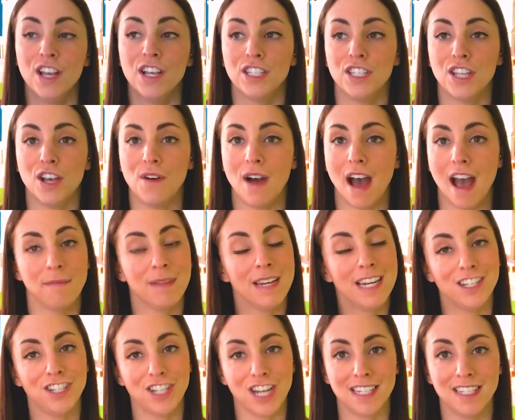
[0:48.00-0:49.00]
So I'm
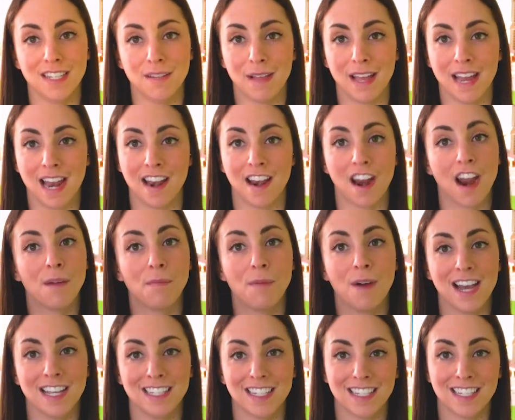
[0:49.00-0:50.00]
gonna shed some light on our
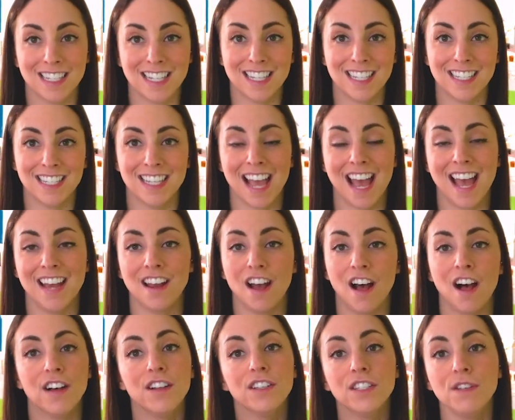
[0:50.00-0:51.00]
processes and
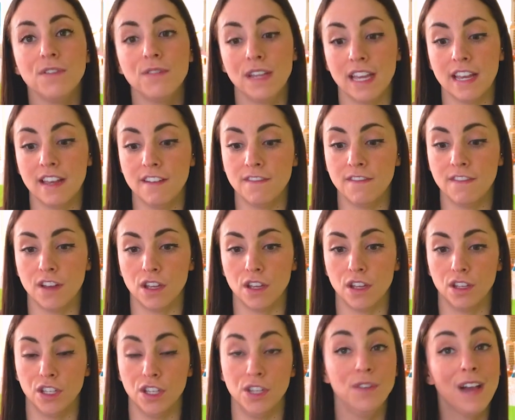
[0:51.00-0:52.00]
also give
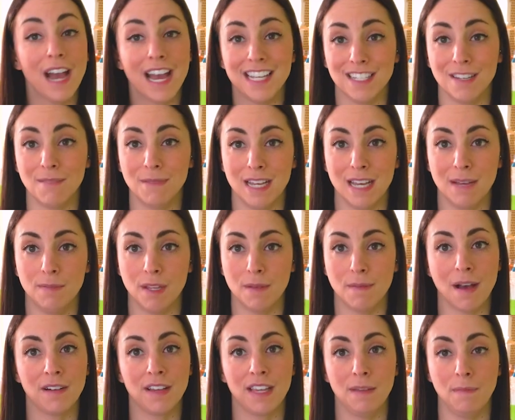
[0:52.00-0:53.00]
you guys some tips
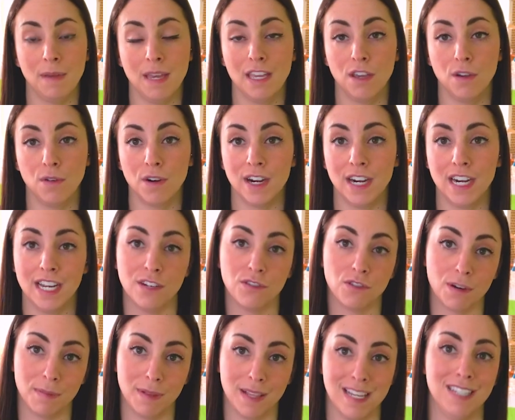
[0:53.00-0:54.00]
about keeping your
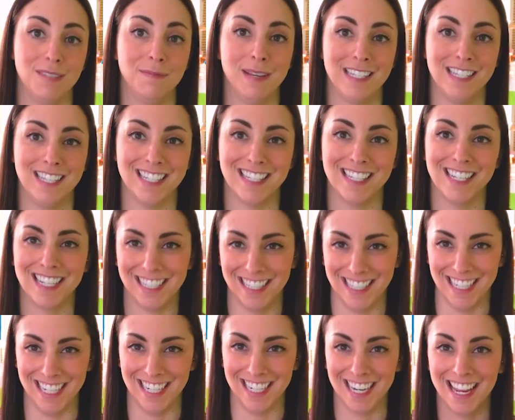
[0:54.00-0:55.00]
indoor play spaces
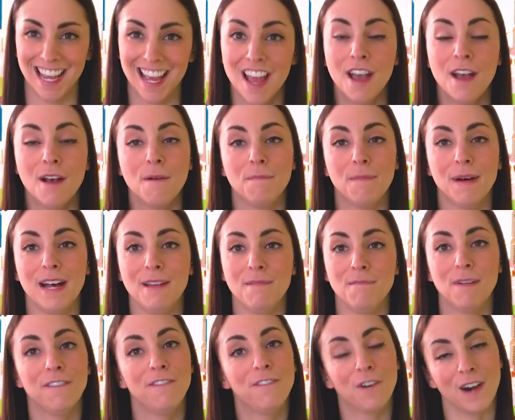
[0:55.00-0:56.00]
clean.
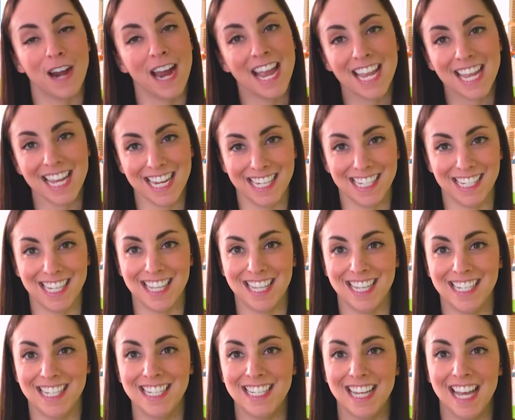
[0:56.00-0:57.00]
But before I get into
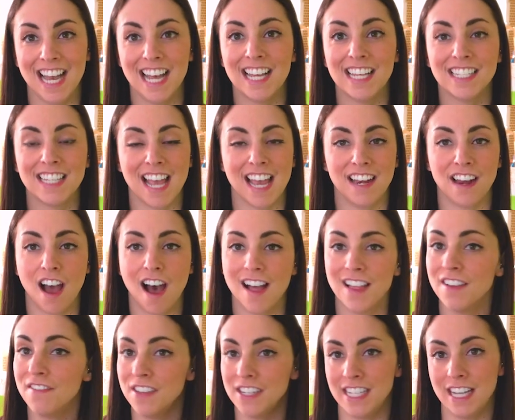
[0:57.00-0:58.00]
the details and
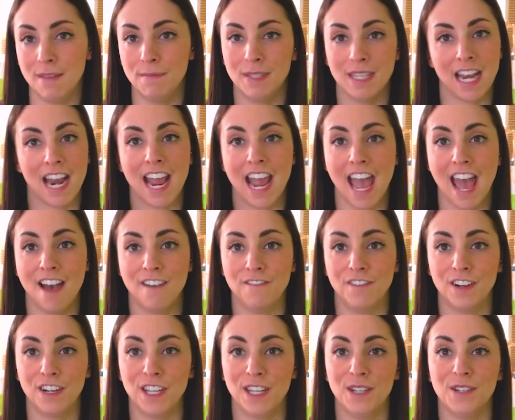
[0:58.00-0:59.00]
all of the tips that I have
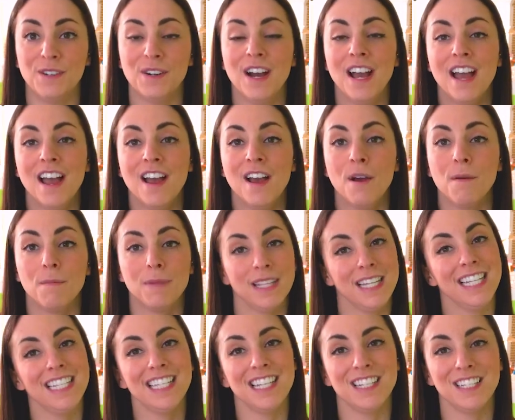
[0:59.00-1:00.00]
for you,
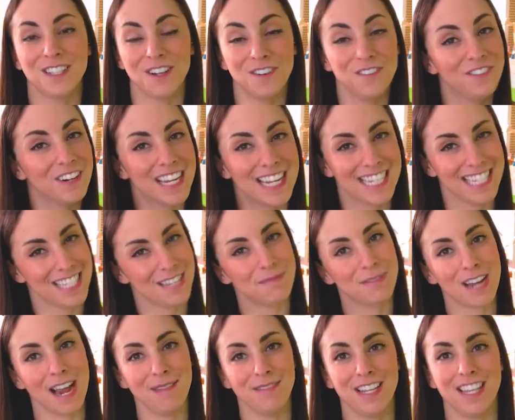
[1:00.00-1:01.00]
please don't forget to
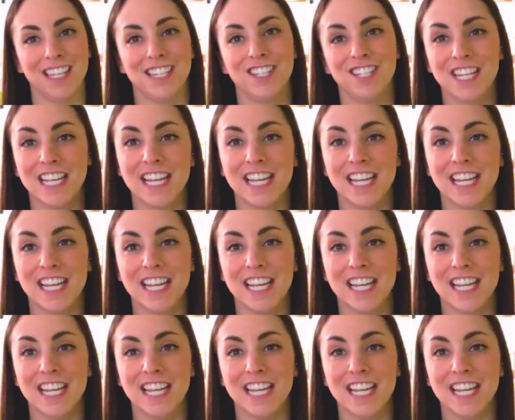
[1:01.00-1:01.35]
subscribe to this